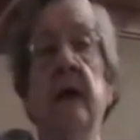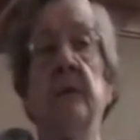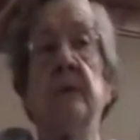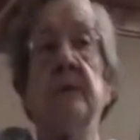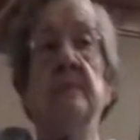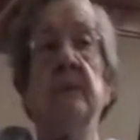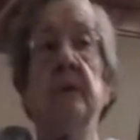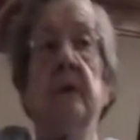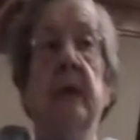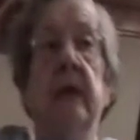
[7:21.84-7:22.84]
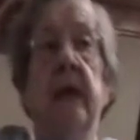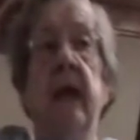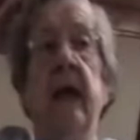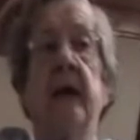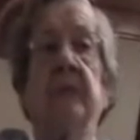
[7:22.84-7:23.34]
I was the milk lady.
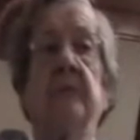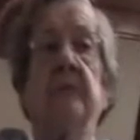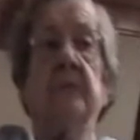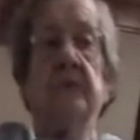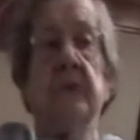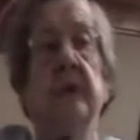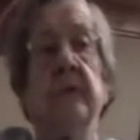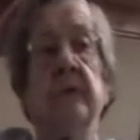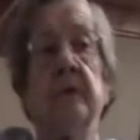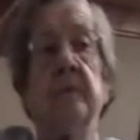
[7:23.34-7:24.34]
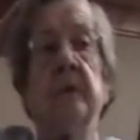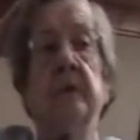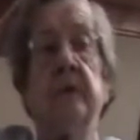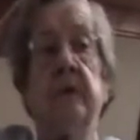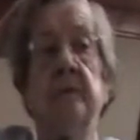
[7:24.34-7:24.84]
I had to deliver the
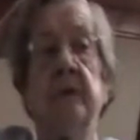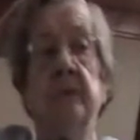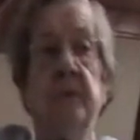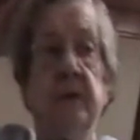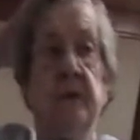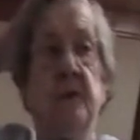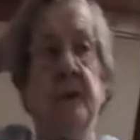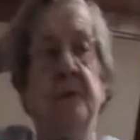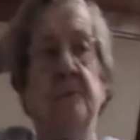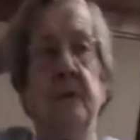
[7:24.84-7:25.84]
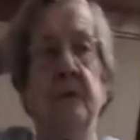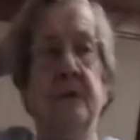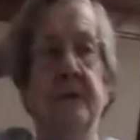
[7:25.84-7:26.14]
milk to the people that wanted milk.